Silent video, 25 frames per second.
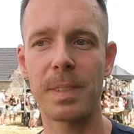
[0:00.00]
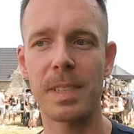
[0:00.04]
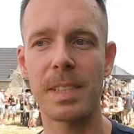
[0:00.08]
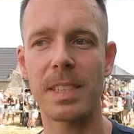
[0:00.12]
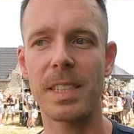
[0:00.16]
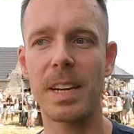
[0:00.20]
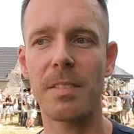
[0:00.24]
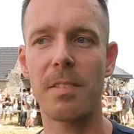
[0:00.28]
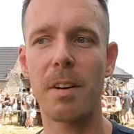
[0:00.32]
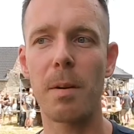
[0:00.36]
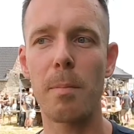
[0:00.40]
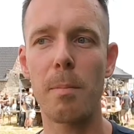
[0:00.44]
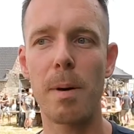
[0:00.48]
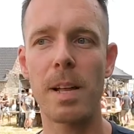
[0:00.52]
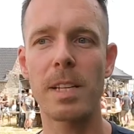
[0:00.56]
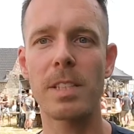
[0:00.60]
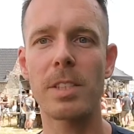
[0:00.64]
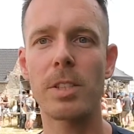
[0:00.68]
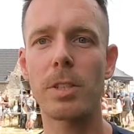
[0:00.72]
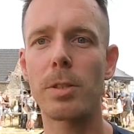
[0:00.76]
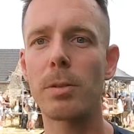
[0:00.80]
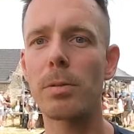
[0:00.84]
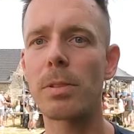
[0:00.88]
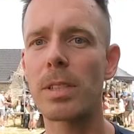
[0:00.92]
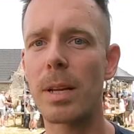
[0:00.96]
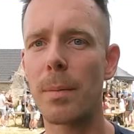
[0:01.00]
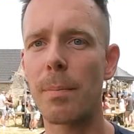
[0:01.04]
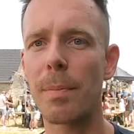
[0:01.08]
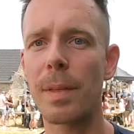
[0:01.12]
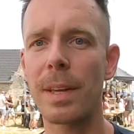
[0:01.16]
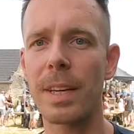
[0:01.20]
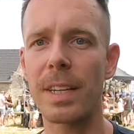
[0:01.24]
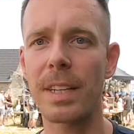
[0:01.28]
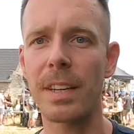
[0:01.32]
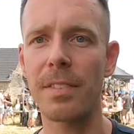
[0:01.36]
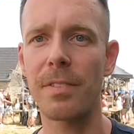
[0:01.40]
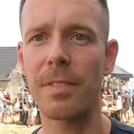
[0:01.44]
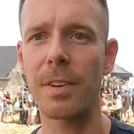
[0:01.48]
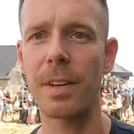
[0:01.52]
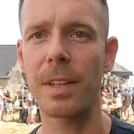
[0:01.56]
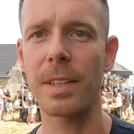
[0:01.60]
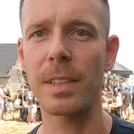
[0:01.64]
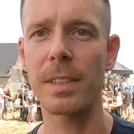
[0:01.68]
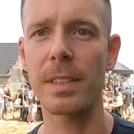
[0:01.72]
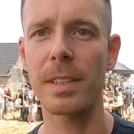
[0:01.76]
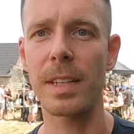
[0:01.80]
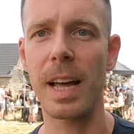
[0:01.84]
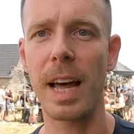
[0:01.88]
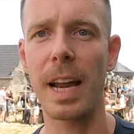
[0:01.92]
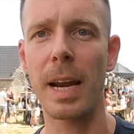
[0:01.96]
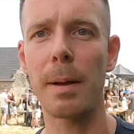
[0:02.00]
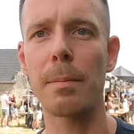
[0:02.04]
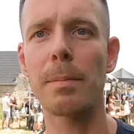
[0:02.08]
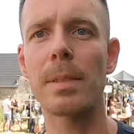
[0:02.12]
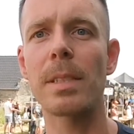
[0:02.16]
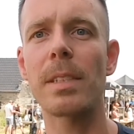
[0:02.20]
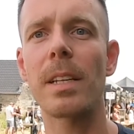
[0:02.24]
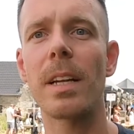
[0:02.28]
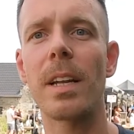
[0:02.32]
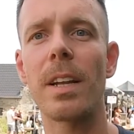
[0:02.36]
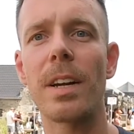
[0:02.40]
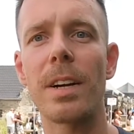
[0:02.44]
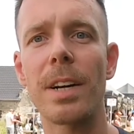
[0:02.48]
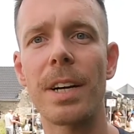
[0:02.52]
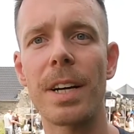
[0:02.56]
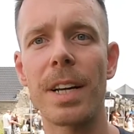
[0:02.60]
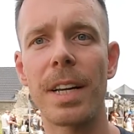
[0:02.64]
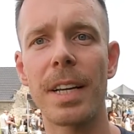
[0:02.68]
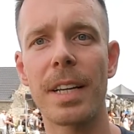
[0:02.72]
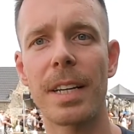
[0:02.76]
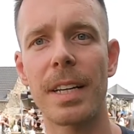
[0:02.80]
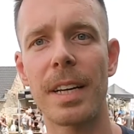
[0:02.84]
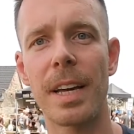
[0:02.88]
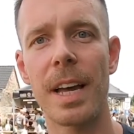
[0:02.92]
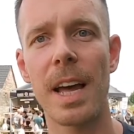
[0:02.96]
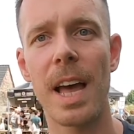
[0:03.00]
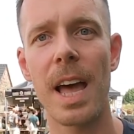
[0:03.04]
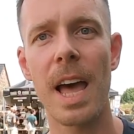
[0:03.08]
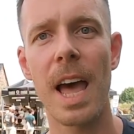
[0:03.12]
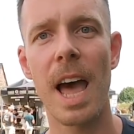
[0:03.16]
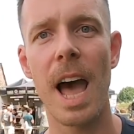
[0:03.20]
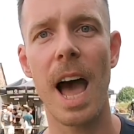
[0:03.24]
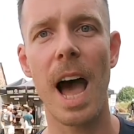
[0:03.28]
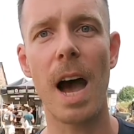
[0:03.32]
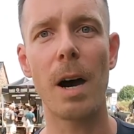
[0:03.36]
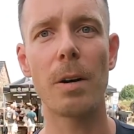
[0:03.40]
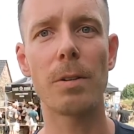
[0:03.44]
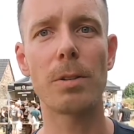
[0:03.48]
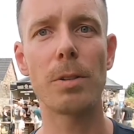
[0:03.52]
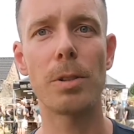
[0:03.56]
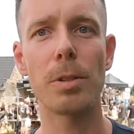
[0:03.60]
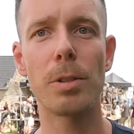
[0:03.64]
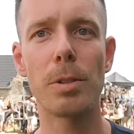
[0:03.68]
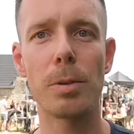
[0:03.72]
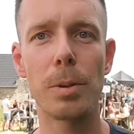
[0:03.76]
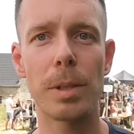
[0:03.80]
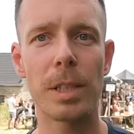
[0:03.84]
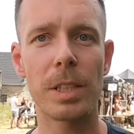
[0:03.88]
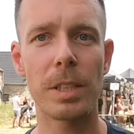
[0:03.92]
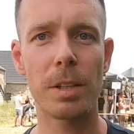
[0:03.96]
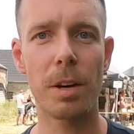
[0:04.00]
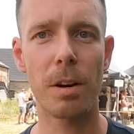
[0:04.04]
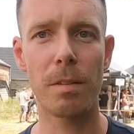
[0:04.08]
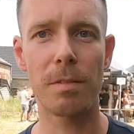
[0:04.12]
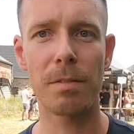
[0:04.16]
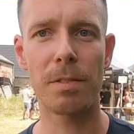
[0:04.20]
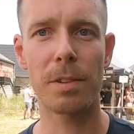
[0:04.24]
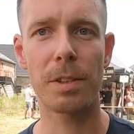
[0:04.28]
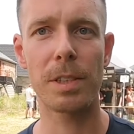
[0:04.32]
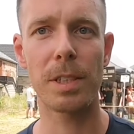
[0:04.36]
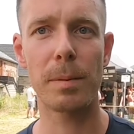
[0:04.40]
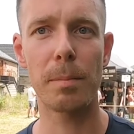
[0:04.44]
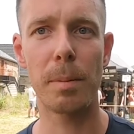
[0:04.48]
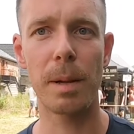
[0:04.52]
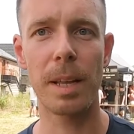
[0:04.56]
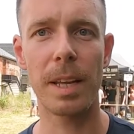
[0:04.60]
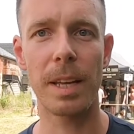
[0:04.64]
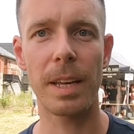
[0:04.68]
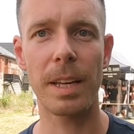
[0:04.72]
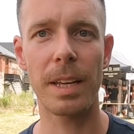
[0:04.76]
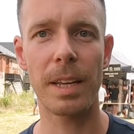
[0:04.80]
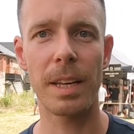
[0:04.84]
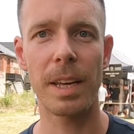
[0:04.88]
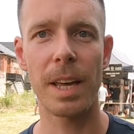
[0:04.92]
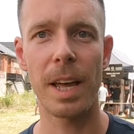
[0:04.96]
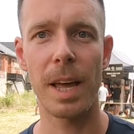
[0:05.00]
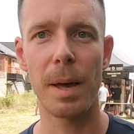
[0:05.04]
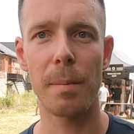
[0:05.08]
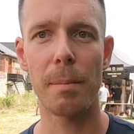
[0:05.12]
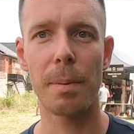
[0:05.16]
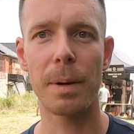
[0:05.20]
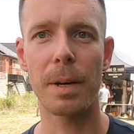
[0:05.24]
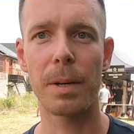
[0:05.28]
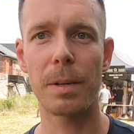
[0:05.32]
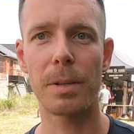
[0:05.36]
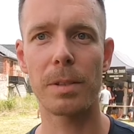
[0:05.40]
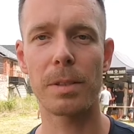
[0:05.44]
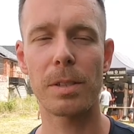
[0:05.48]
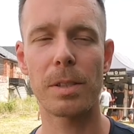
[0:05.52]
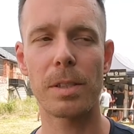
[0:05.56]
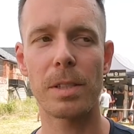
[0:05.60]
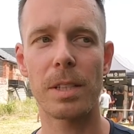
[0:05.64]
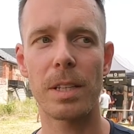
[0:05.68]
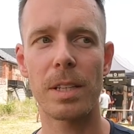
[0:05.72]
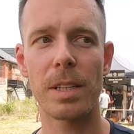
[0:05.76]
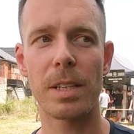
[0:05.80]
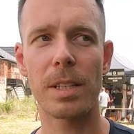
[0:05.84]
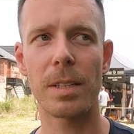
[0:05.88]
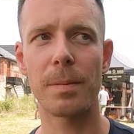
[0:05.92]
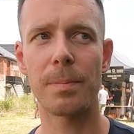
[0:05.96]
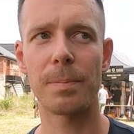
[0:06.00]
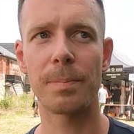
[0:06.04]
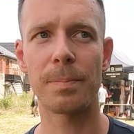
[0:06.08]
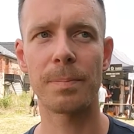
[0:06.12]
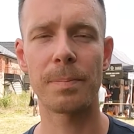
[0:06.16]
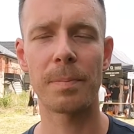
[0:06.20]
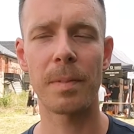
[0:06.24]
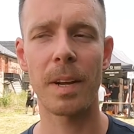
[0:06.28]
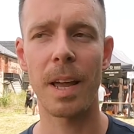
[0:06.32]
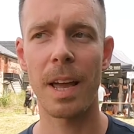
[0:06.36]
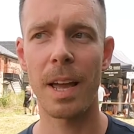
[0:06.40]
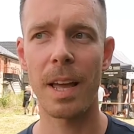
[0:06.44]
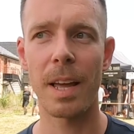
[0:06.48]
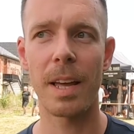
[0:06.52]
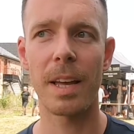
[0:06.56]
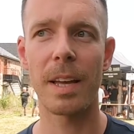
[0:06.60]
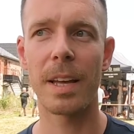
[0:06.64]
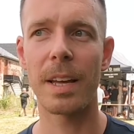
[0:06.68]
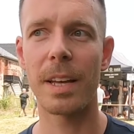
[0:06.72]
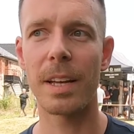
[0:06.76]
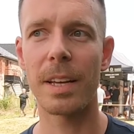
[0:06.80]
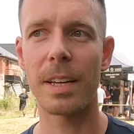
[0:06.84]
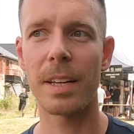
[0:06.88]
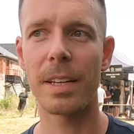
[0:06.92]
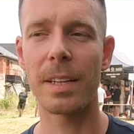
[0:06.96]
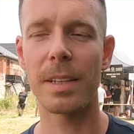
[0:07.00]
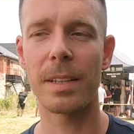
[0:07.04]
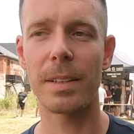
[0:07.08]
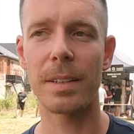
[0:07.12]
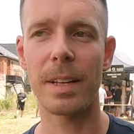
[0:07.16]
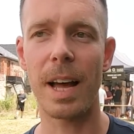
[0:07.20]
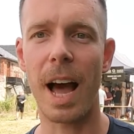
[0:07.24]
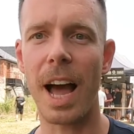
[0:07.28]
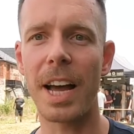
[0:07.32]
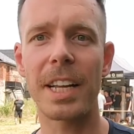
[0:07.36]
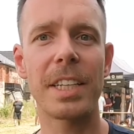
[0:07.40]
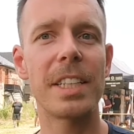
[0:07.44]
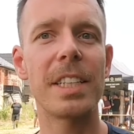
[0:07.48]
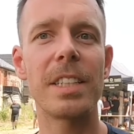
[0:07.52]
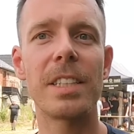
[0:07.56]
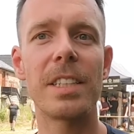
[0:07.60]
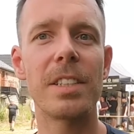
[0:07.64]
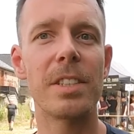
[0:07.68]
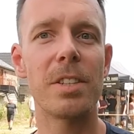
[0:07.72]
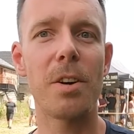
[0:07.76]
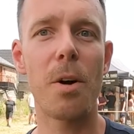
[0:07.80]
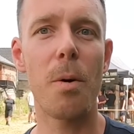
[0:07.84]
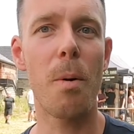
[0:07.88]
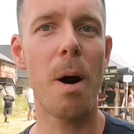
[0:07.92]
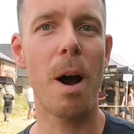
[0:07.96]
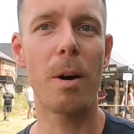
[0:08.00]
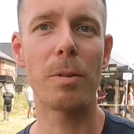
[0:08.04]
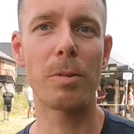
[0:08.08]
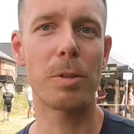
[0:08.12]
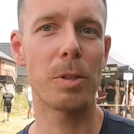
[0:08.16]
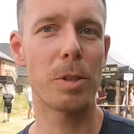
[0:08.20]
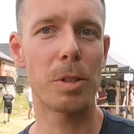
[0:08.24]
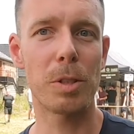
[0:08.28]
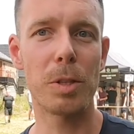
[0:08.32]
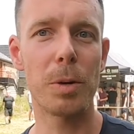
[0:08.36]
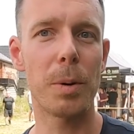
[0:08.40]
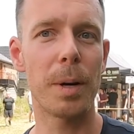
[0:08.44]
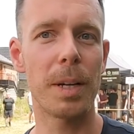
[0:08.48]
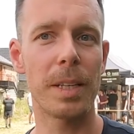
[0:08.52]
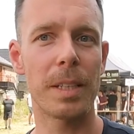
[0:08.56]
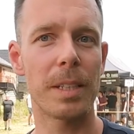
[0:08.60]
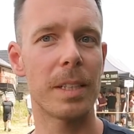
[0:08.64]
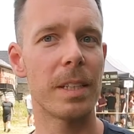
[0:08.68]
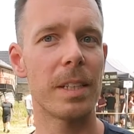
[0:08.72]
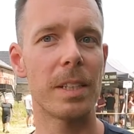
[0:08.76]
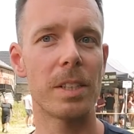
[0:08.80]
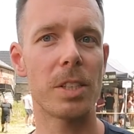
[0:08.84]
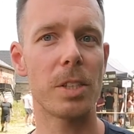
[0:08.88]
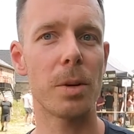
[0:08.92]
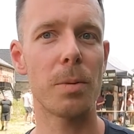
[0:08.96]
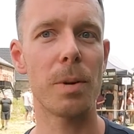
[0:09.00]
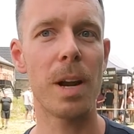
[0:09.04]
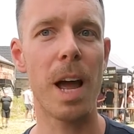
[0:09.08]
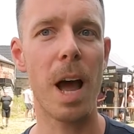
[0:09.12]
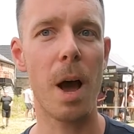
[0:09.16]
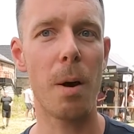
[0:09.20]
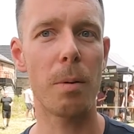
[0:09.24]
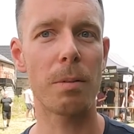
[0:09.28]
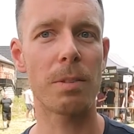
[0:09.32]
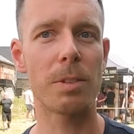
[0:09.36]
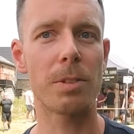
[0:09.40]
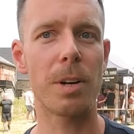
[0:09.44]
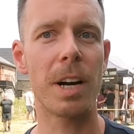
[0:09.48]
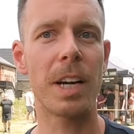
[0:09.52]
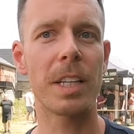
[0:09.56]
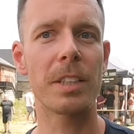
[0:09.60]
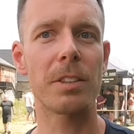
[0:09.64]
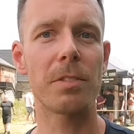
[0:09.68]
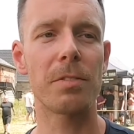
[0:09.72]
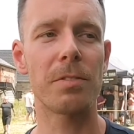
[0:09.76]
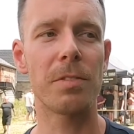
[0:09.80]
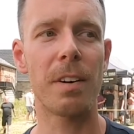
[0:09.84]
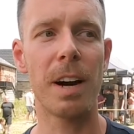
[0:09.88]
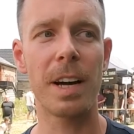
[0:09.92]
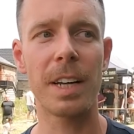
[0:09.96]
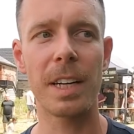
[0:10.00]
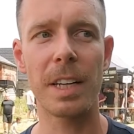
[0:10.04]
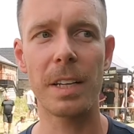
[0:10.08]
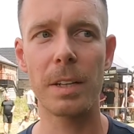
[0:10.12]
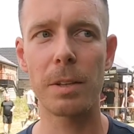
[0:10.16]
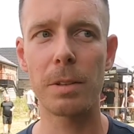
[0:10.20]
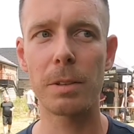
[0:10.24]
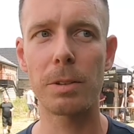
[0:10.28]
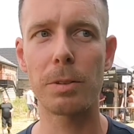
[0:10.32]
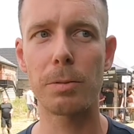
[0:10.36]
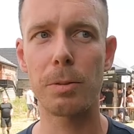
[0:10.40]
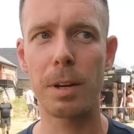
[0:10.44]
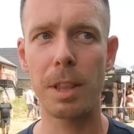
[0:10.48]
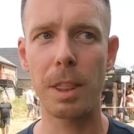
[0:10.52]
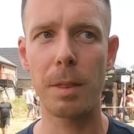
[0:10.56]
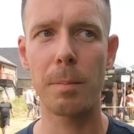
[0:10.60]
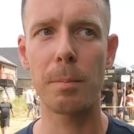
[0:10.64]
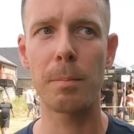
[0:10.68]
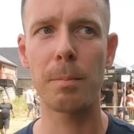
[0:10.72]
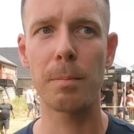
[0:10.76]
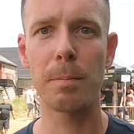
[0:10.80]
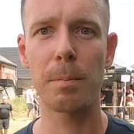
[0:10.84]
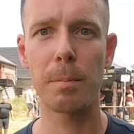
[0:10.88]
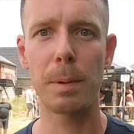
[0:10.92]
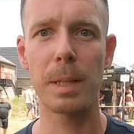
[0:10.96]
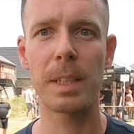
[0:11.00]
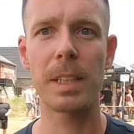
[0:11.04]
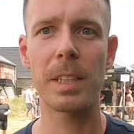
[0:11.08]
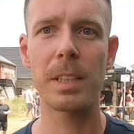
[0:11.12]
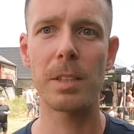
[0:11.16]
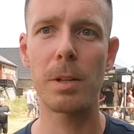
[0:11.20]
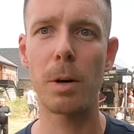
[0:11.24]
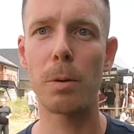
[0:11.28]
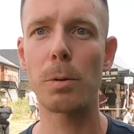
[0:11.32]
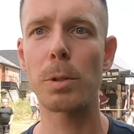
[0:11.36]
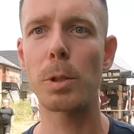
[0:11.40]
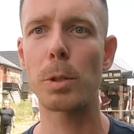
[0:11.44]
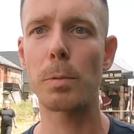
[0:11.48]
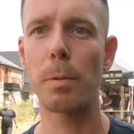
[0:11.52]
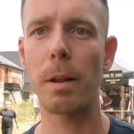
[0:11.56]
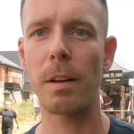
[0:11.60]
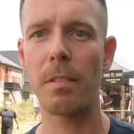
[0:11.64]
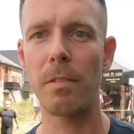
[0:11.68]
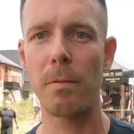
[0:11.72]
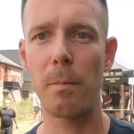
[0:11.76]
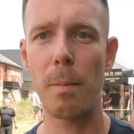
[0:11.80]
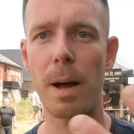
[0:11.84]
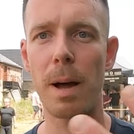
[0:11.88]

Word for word: several months you do something different and i'm still learning how to do it comfortably because uh, uh, I didn't know how to do it. So now trying to find a good rhythm within those 12